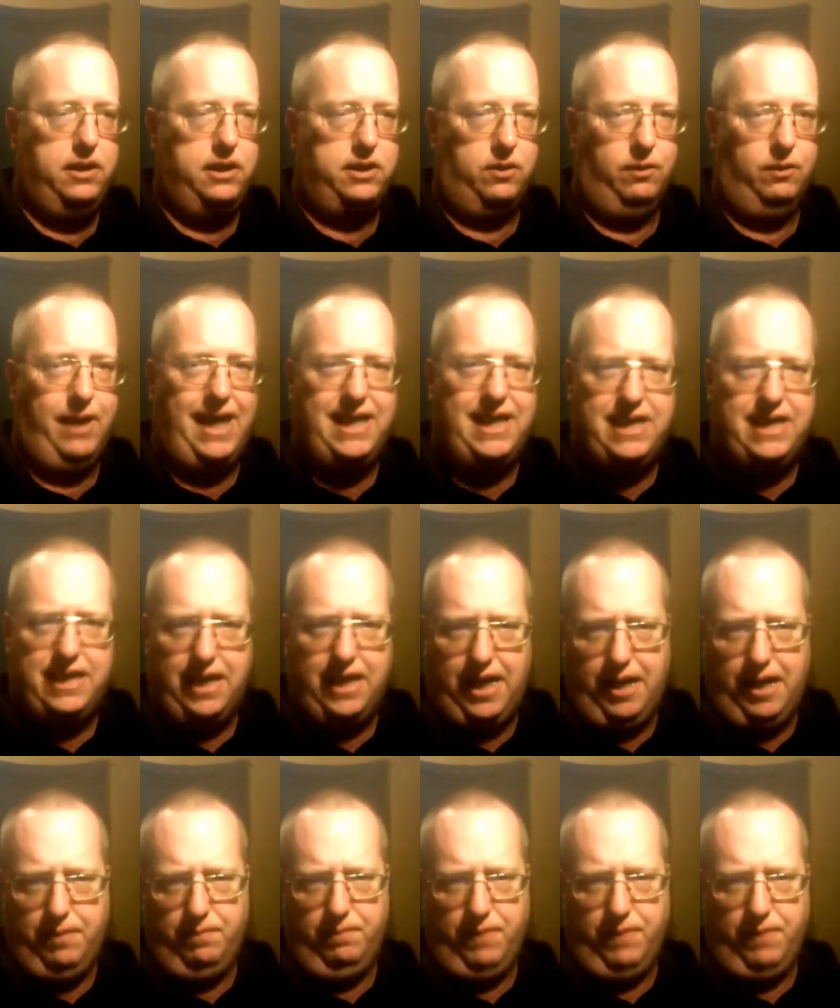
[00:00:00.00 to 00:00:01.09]
So last
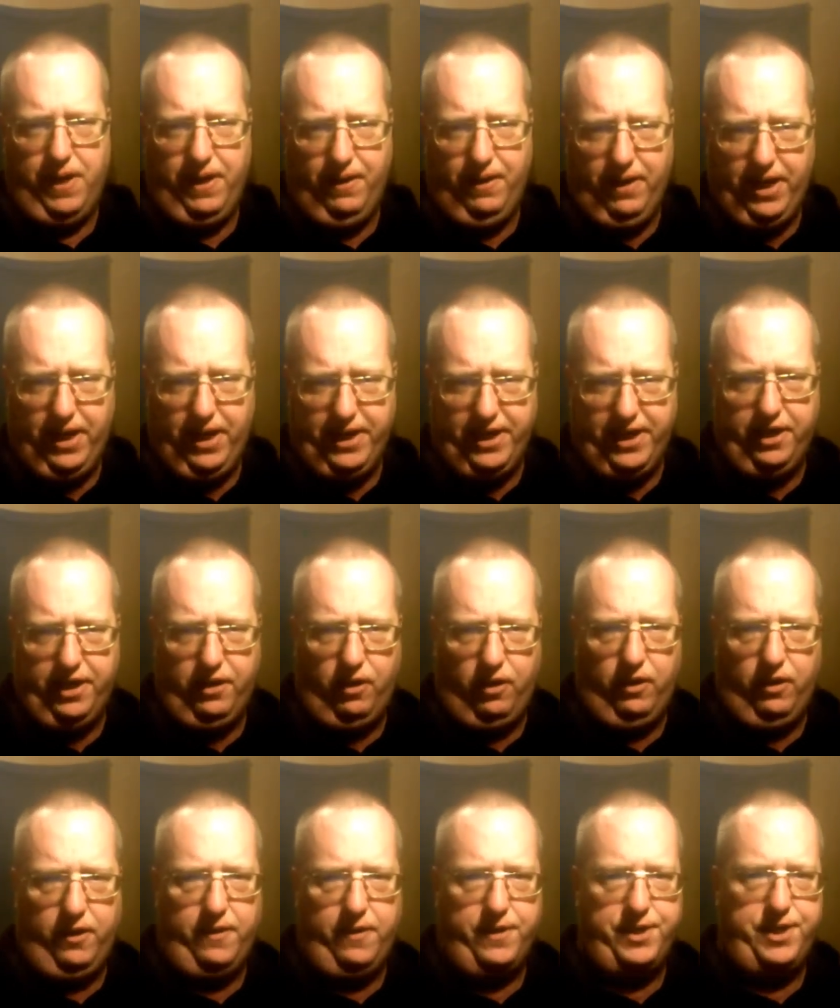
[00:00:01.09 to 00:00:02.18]
time, I, I did it
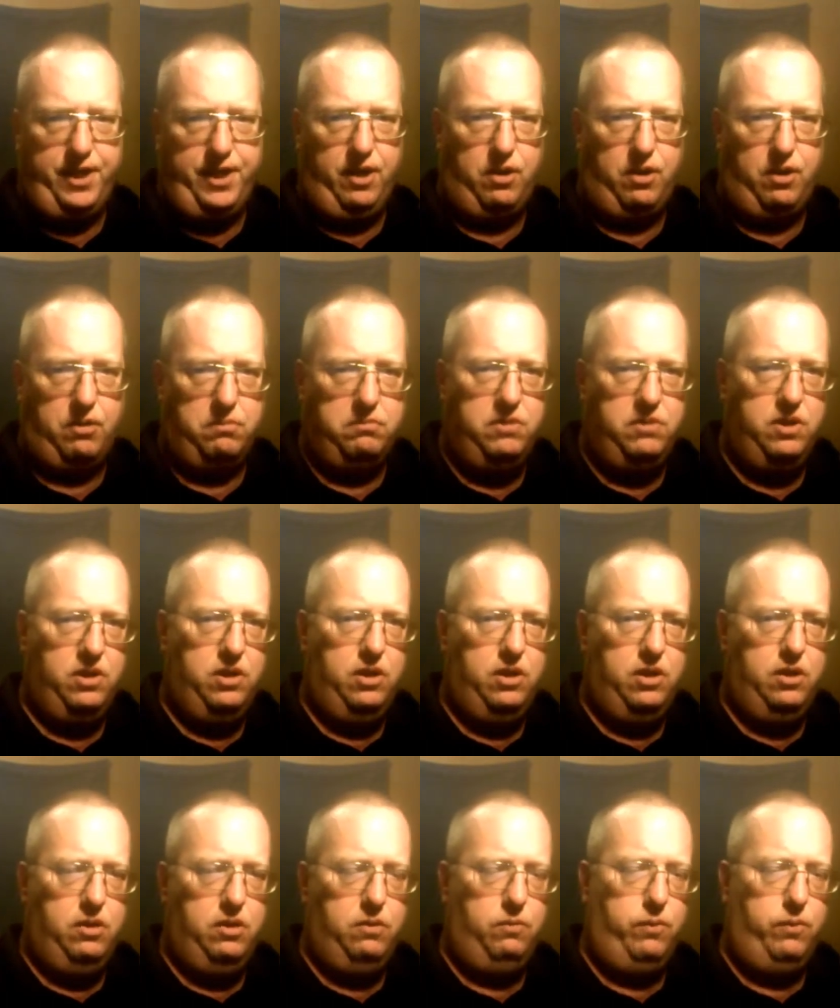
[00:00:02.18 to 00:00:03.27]
earlier this year
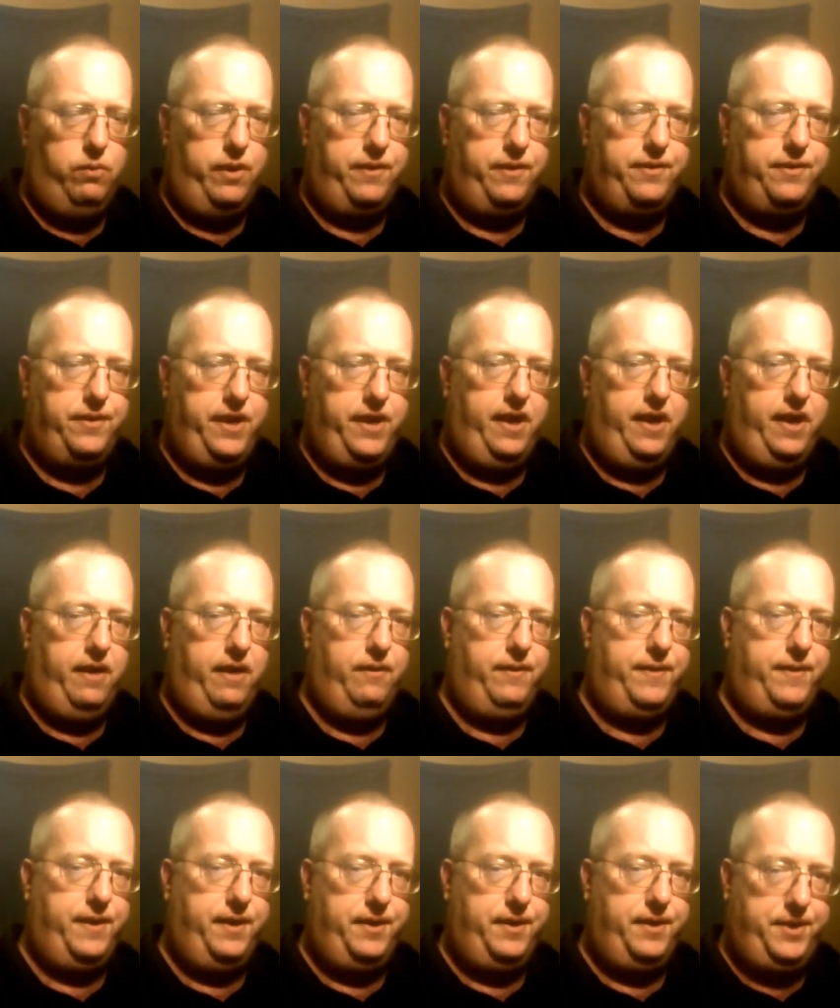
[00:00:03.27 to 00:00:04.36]
with the,
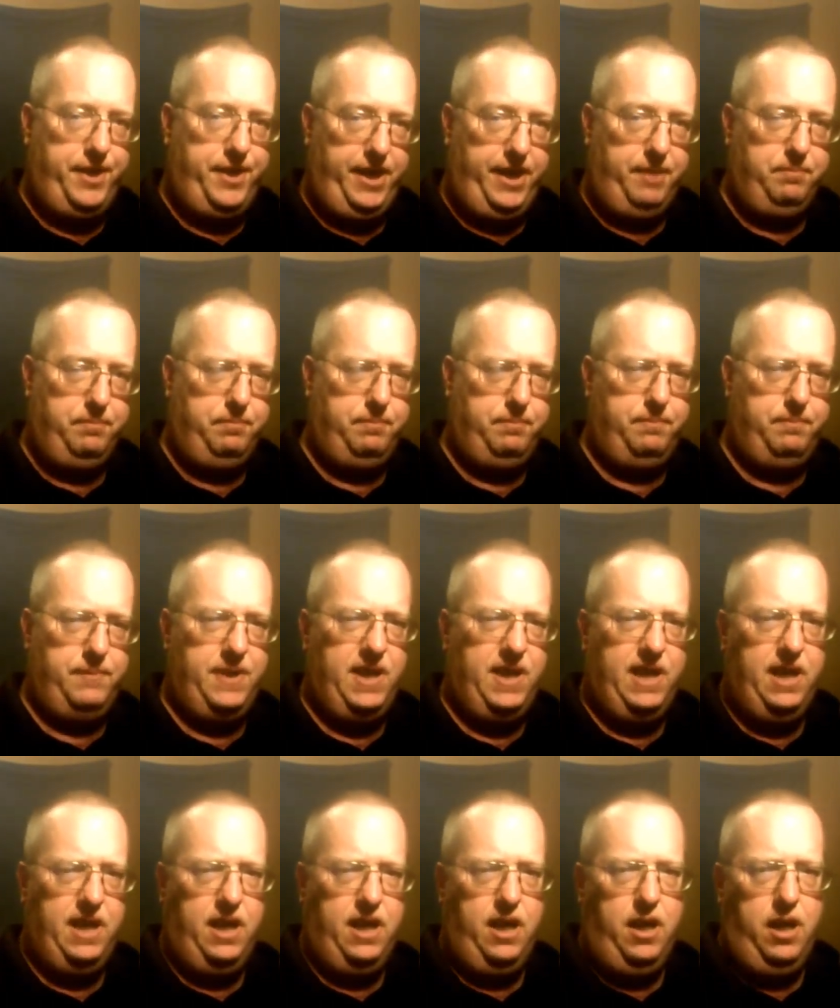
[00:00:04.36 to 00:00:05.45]
with the team,
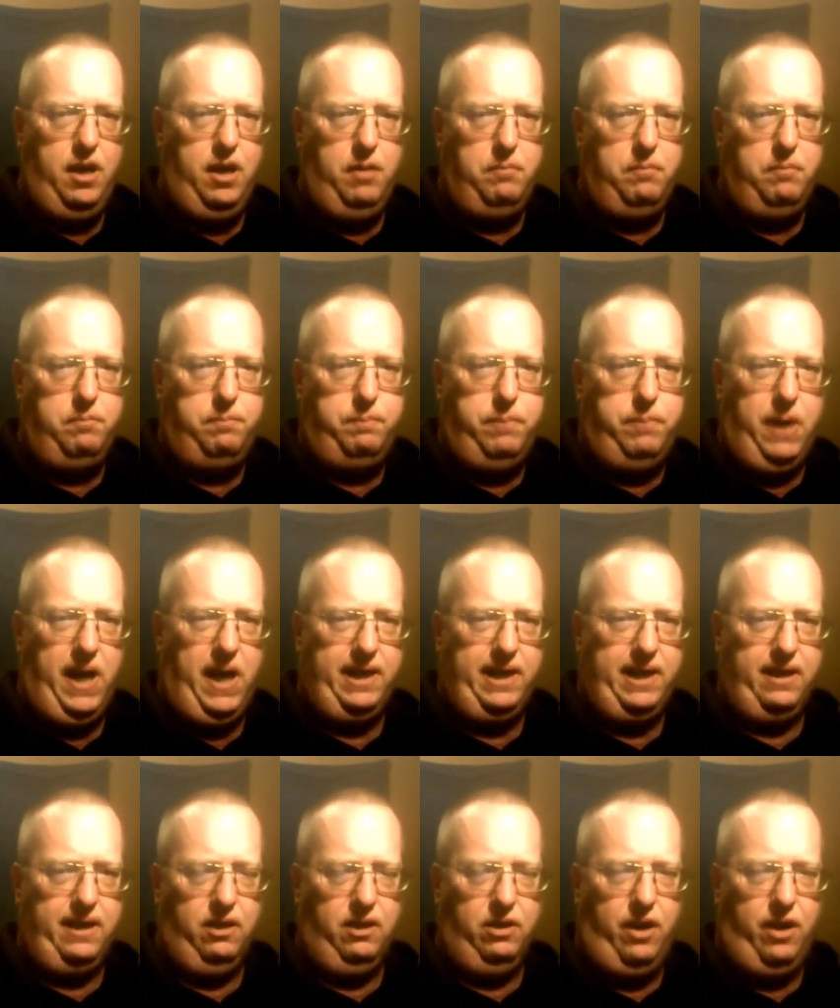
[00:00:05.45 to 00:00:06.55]

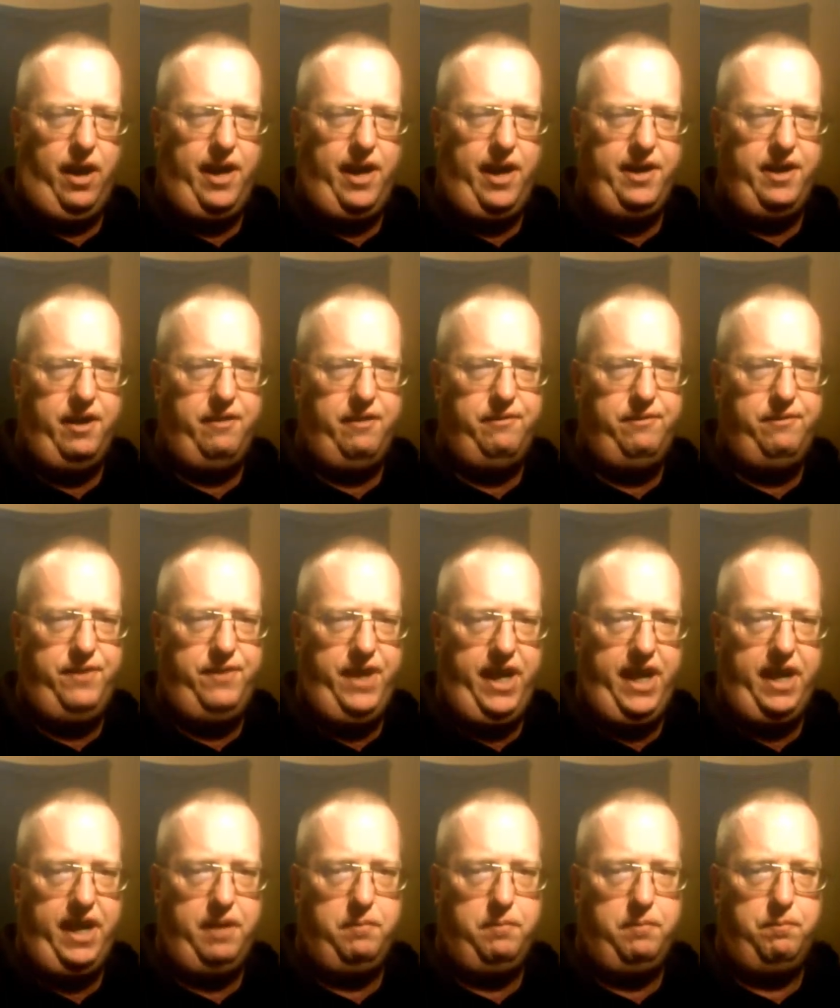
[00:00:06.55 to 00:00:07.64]
but a lot of
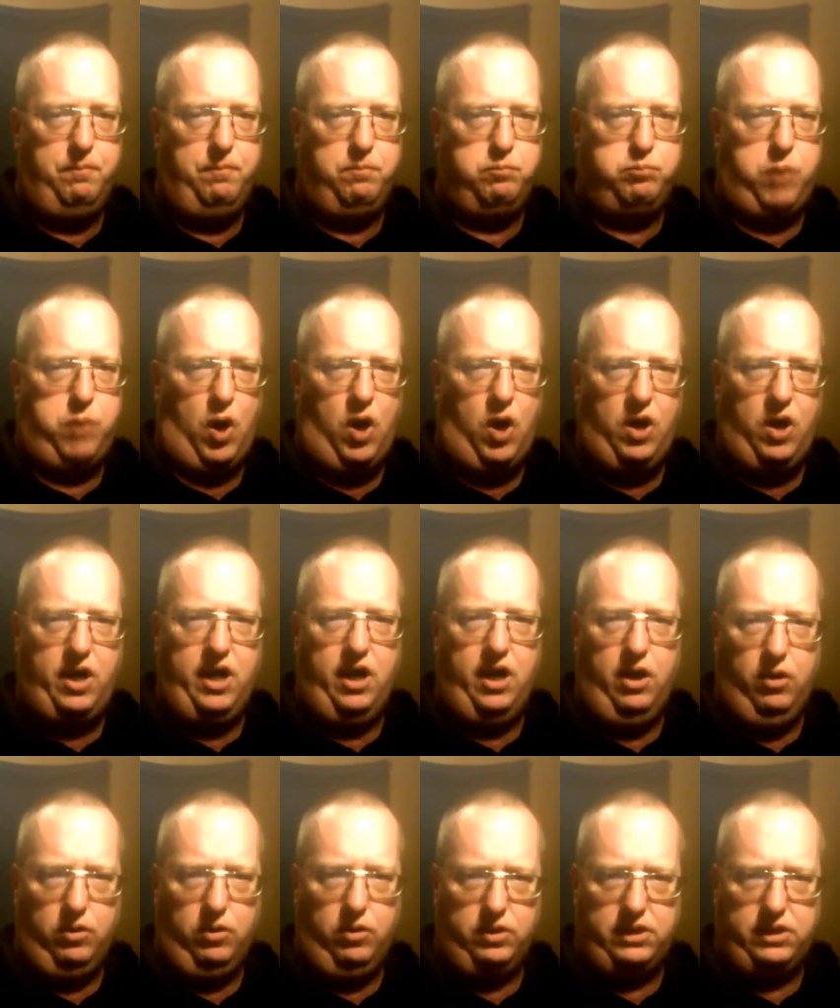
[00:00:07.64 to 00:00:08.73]
the
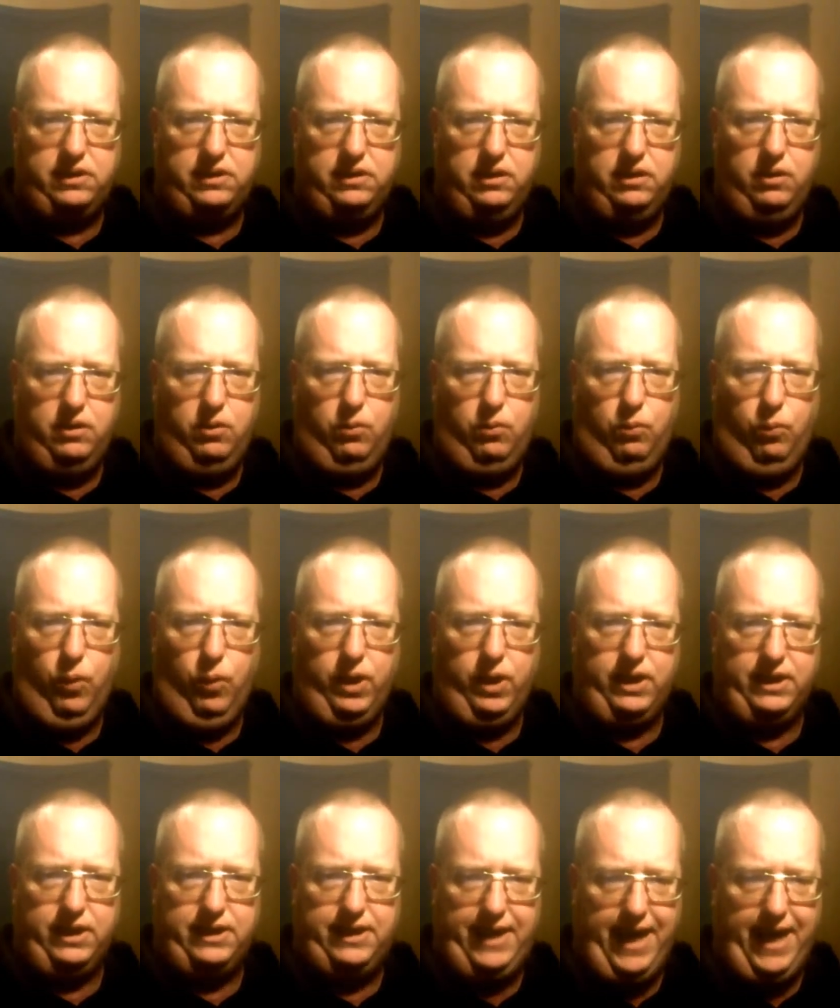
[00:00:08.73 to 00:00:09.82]
barcodes
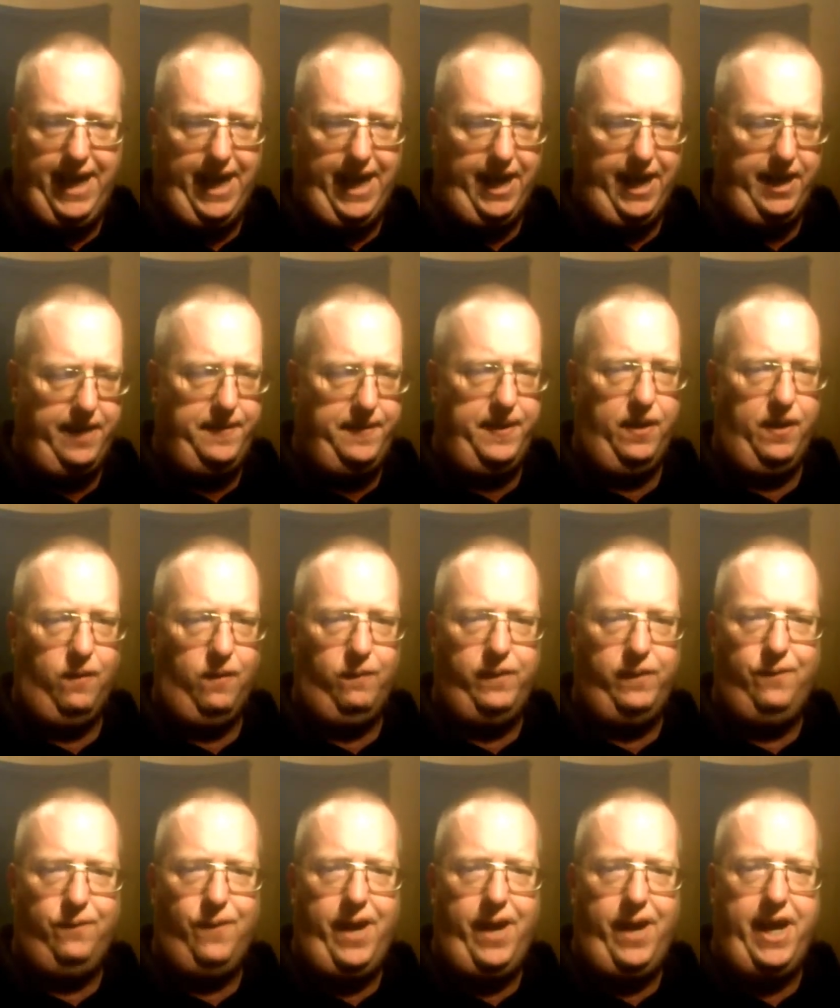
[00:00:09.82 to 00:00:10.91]
wouldn't scan. And the
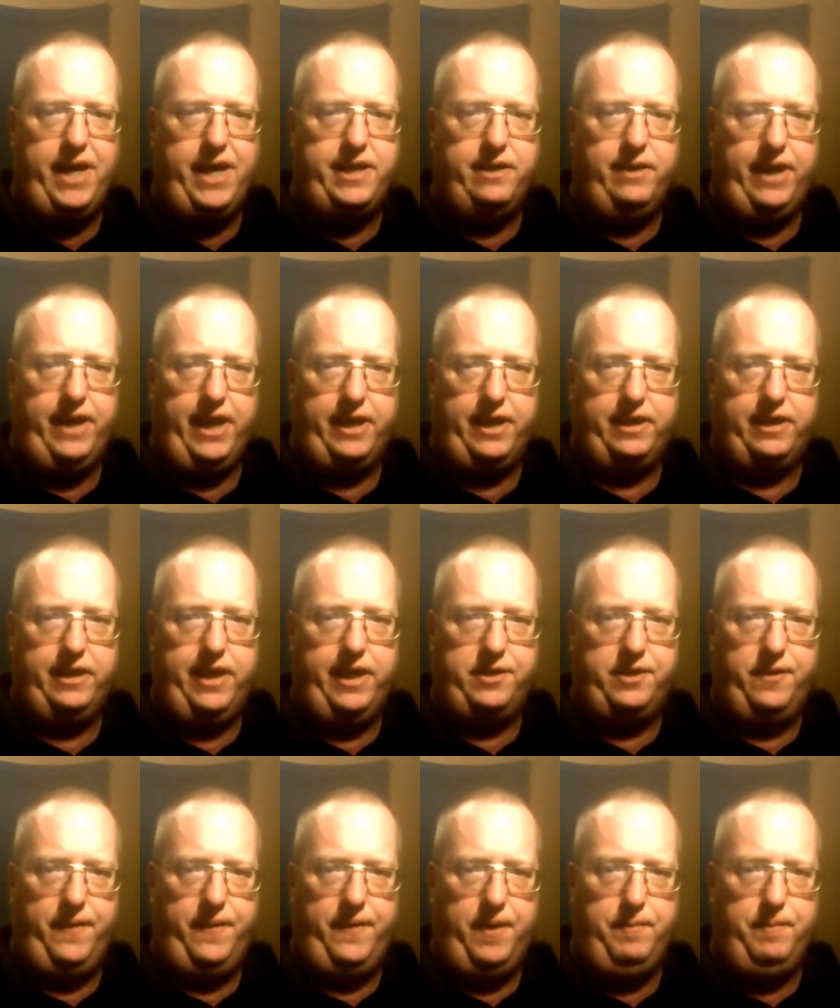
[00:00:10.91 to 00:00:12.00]
only way to get
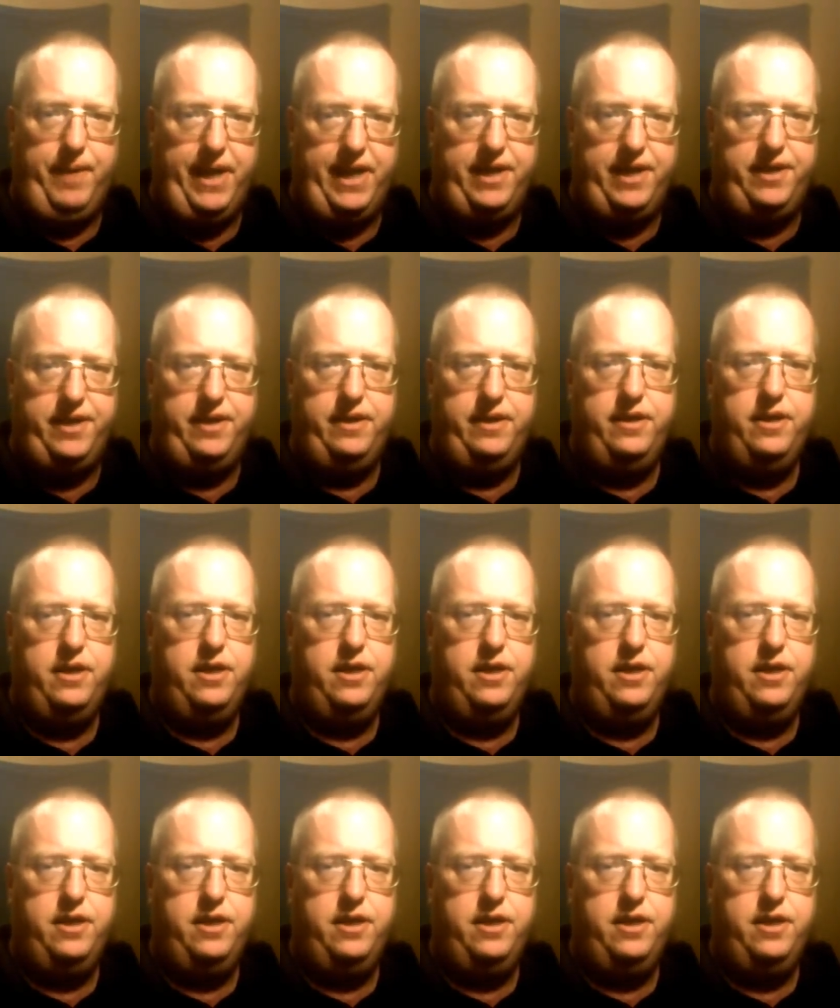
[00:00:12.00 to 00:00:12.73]
enter them in